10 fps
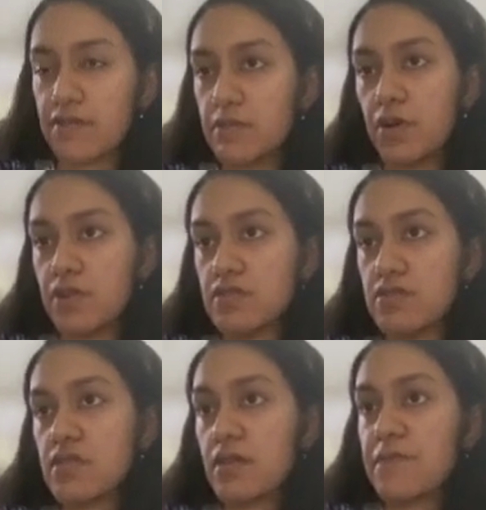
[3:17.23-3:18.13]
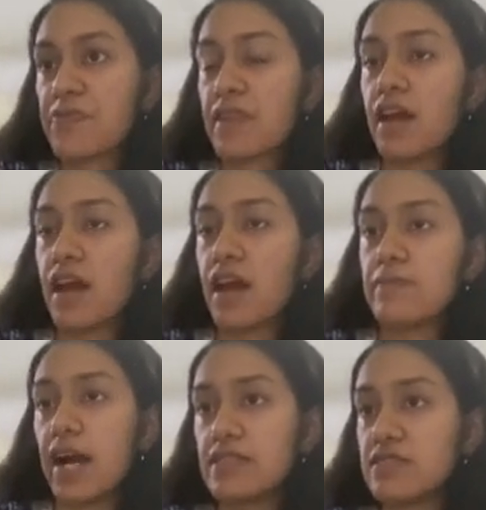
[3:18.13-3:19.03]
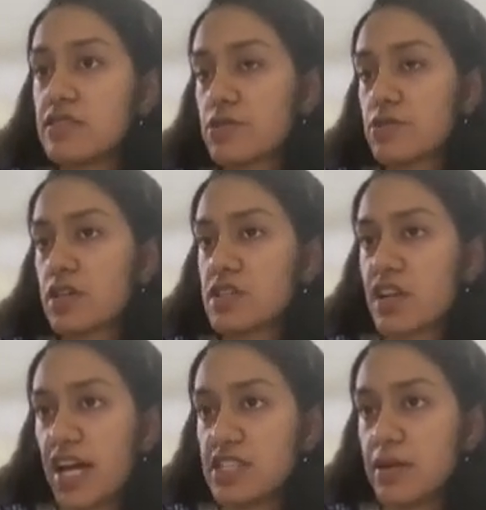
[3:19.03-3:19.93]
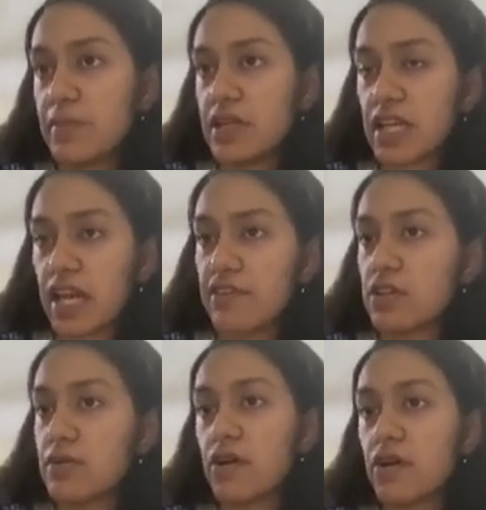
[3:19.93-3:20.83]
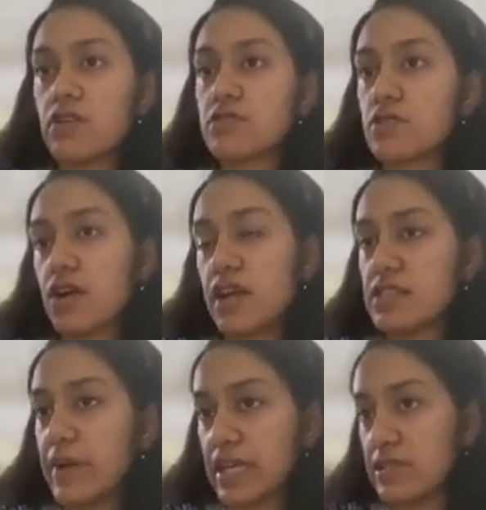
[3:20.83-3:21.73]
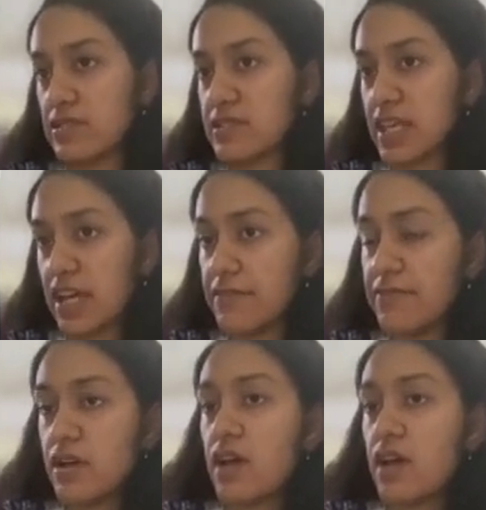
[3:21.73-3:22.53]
of the pons. And it passes through the trigeminal cave, also called as the Meckel's cave.